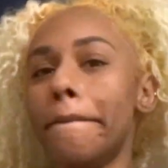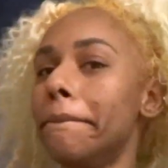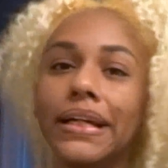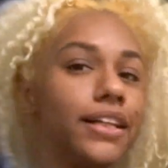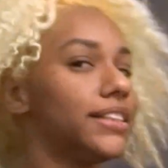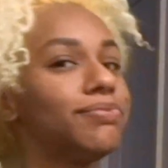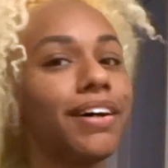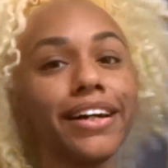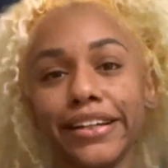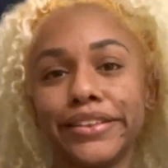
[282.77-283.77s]
but this is
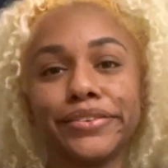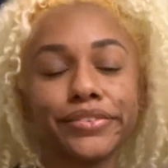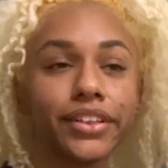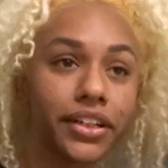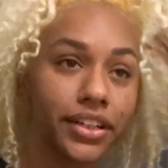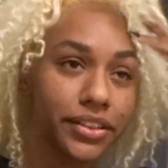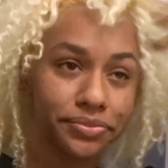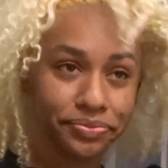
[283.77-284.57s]
my hue. I